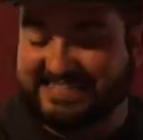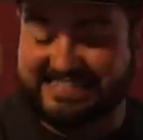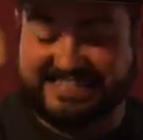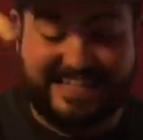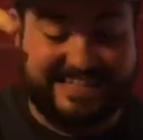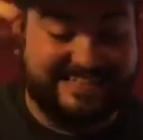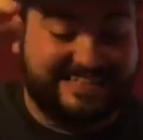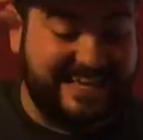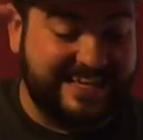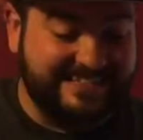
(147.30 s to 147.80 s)
this
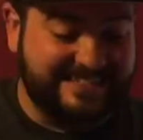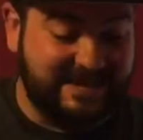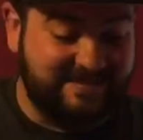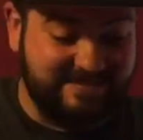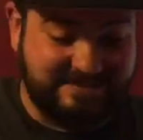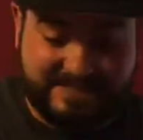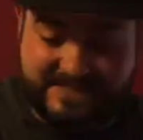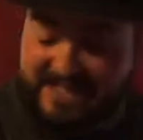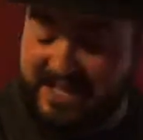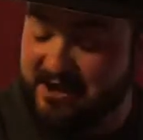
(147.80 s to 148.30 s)
thing takes up
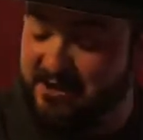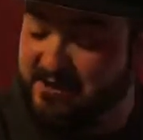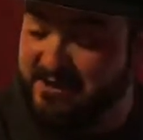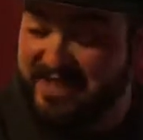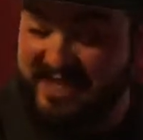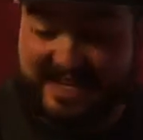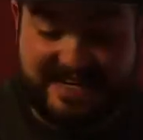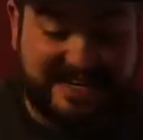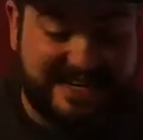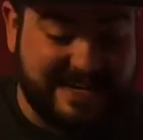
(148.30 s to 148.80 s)

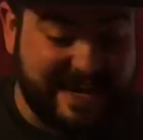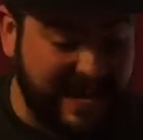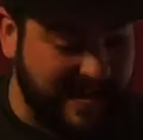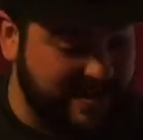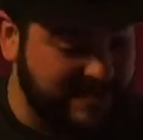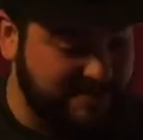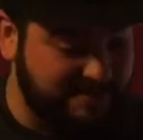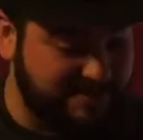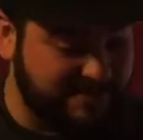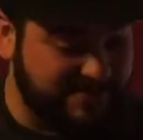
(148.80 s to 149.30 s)
literally
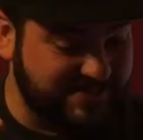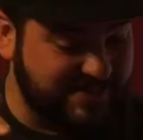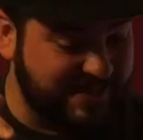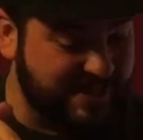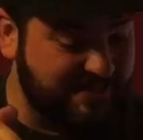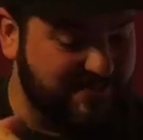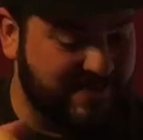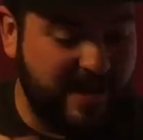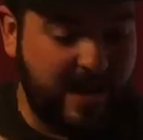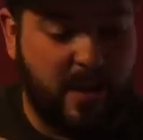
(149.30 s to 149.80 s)
90%
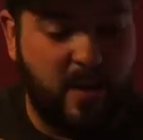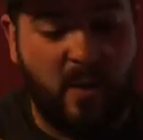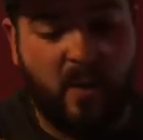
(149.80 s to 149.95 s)
of it.